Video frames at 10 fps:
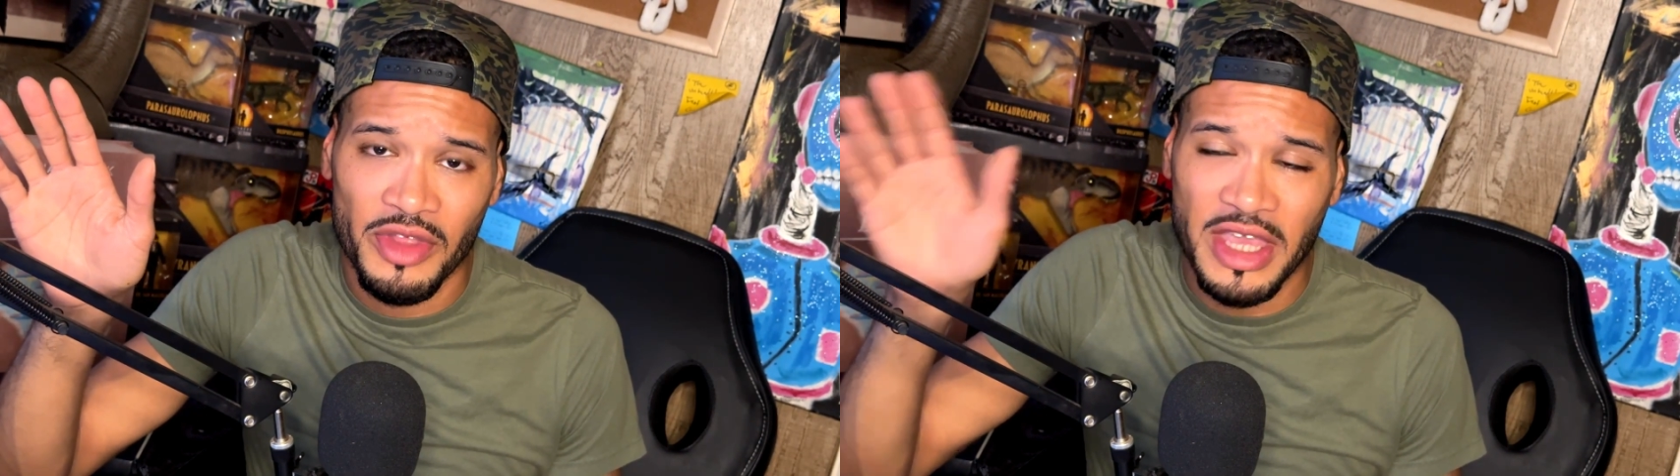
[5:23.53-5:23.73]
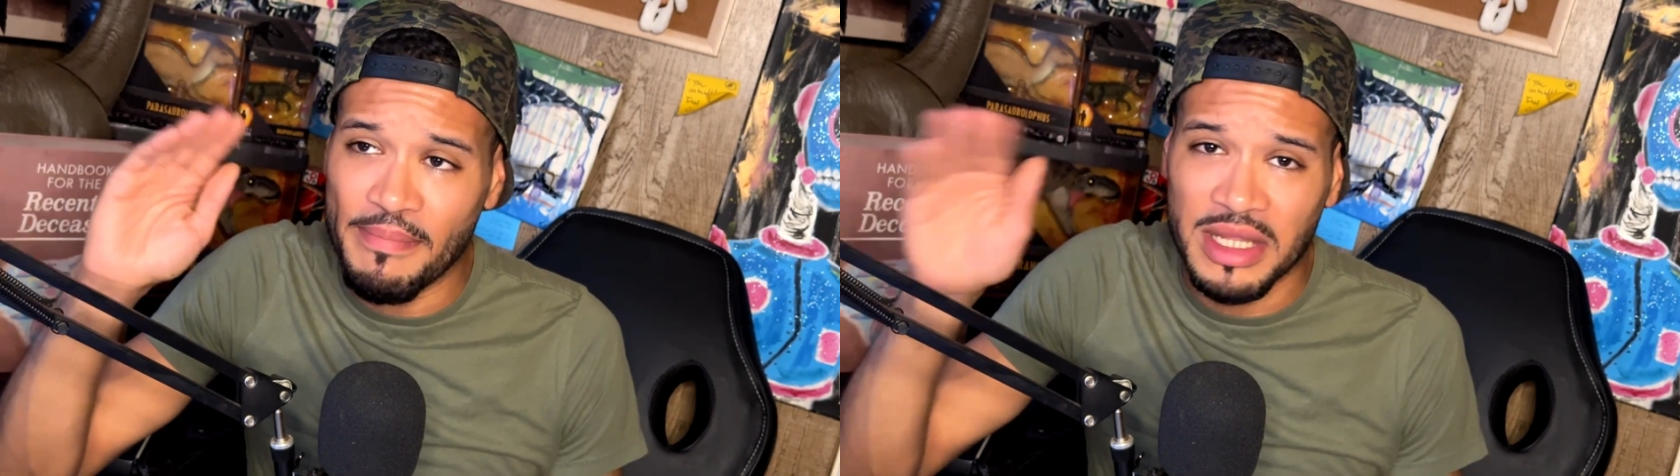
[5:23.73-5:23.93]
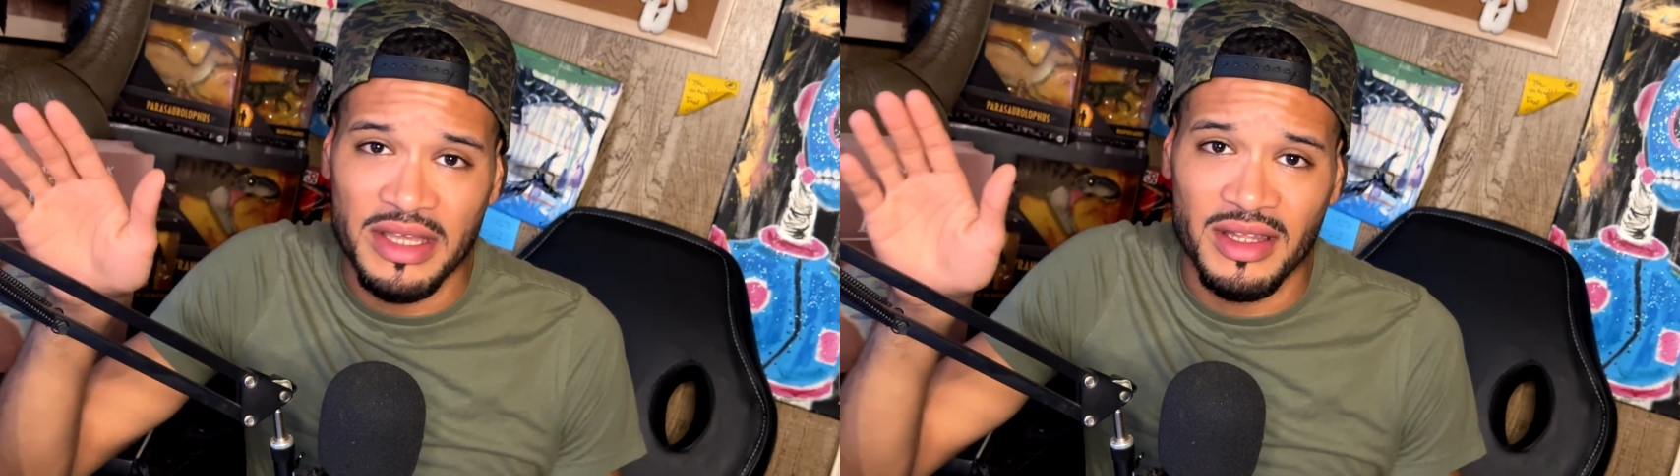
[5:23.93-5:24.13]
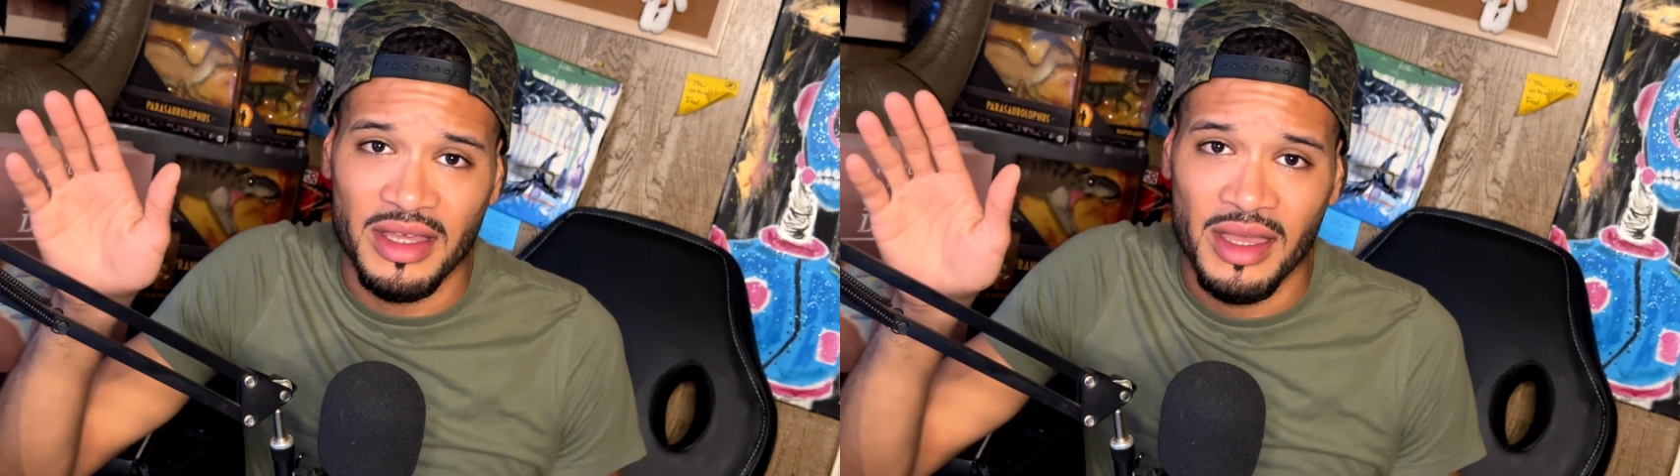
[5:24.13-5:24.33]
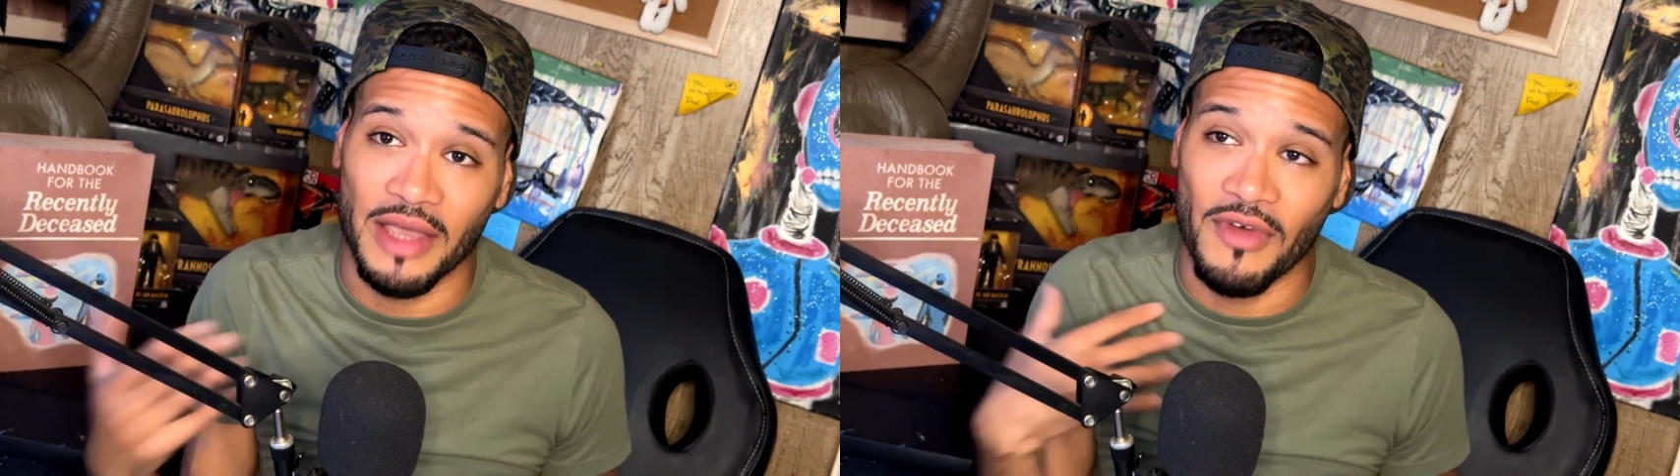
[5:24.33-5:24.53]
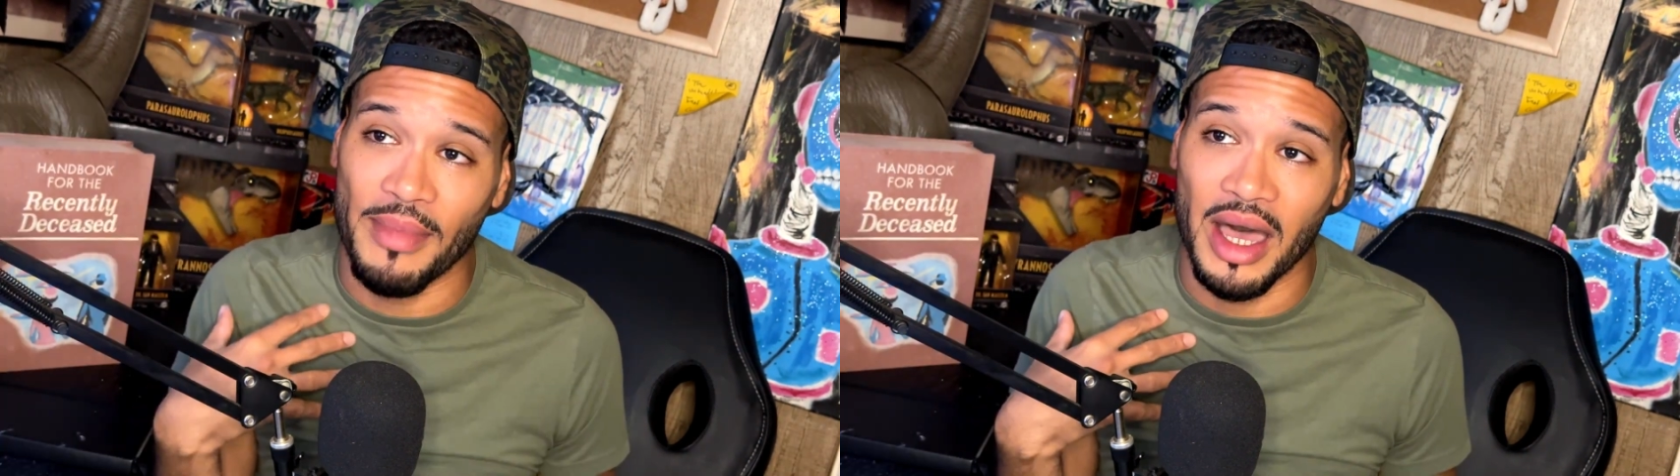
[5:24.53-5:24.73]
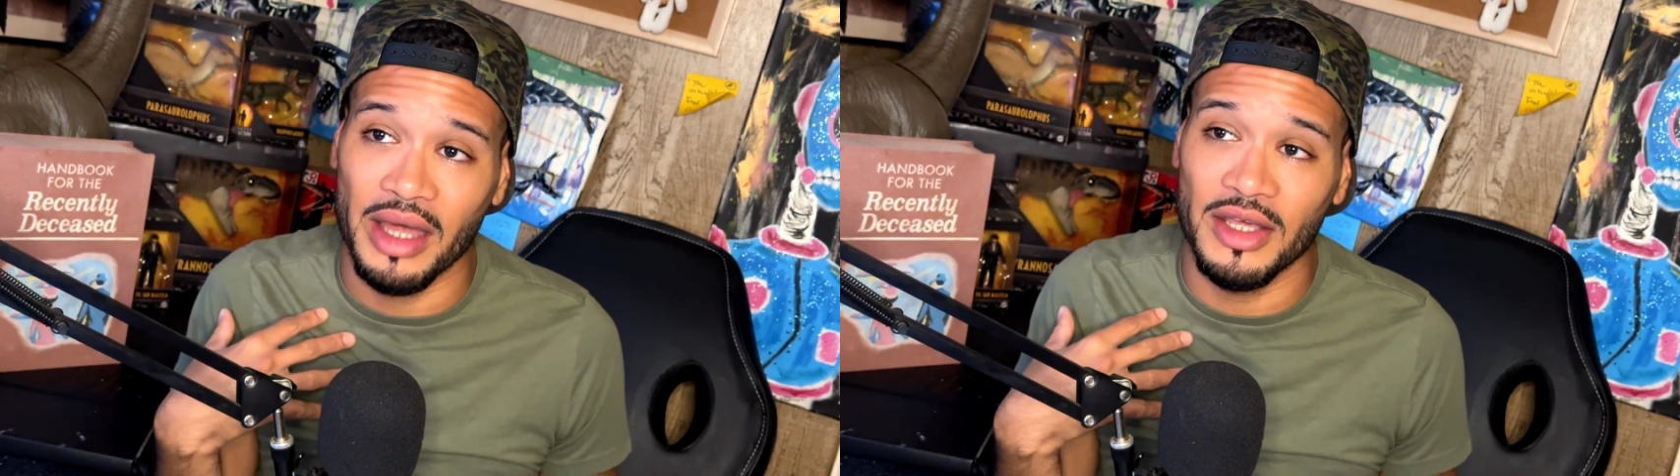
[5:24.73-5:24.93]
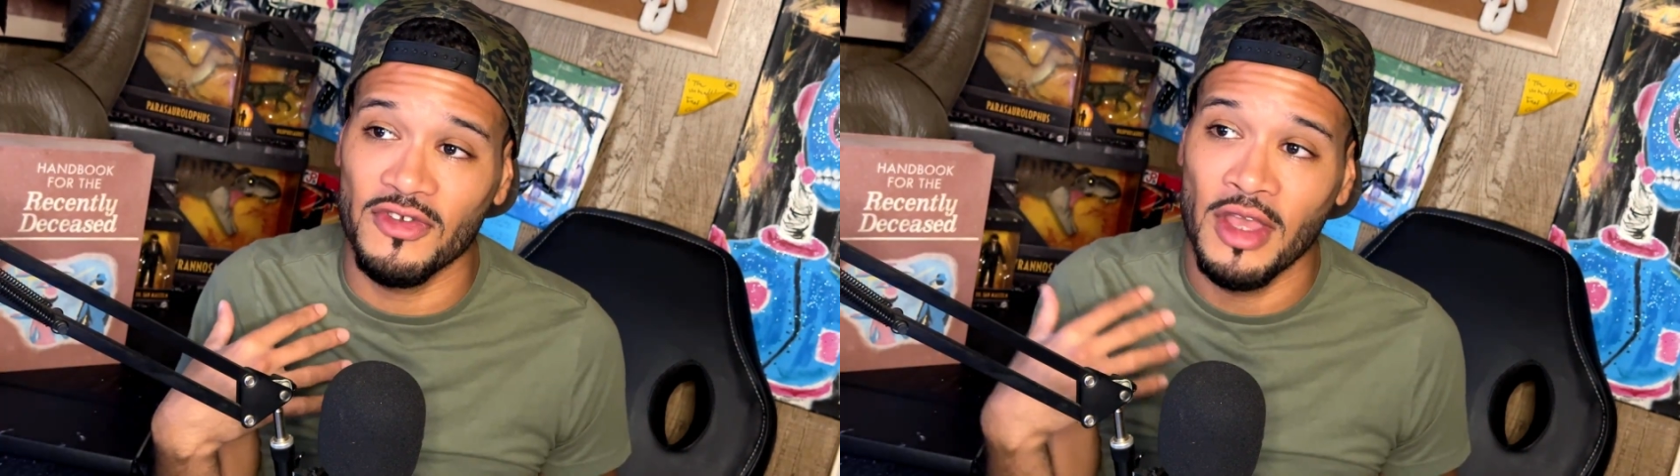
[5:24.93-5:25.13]
completely. If I'm
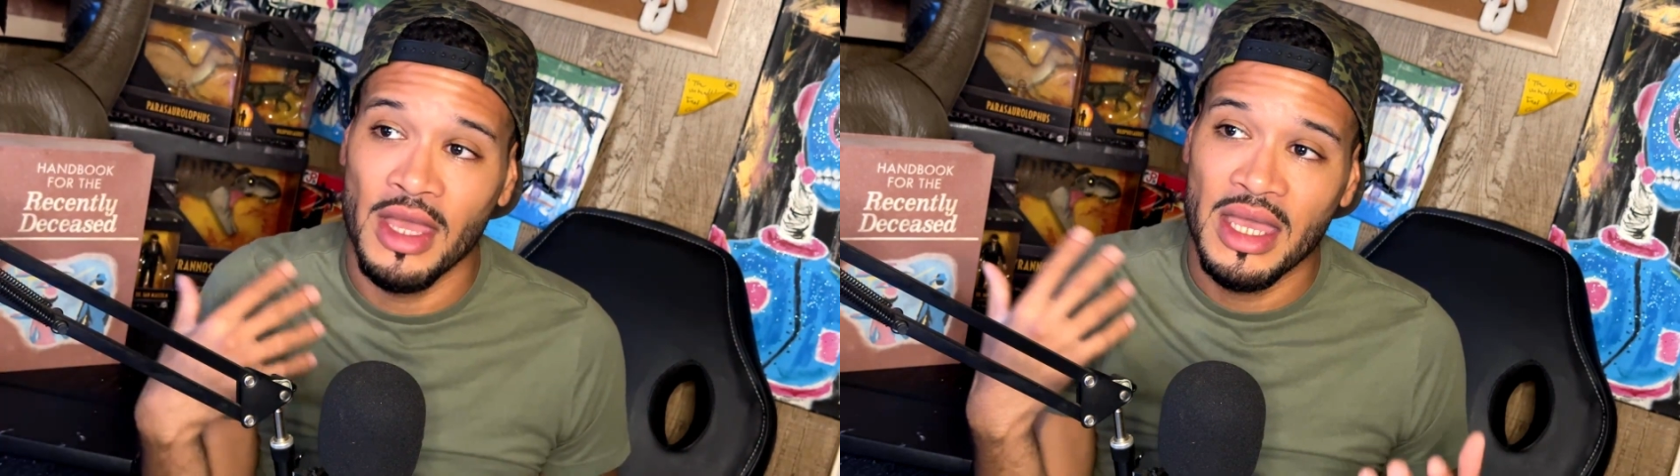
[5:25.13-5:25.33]
honest,